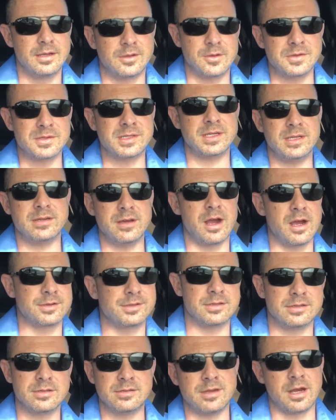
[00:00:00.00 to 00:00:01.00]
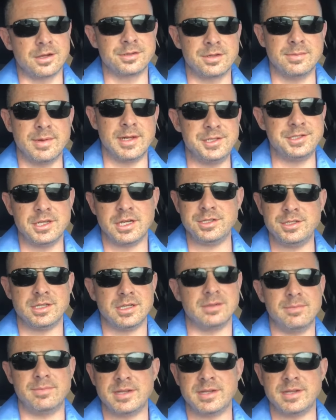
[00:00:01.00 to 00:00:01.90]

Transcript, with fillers: Go see a doctor. The doctor might judge you,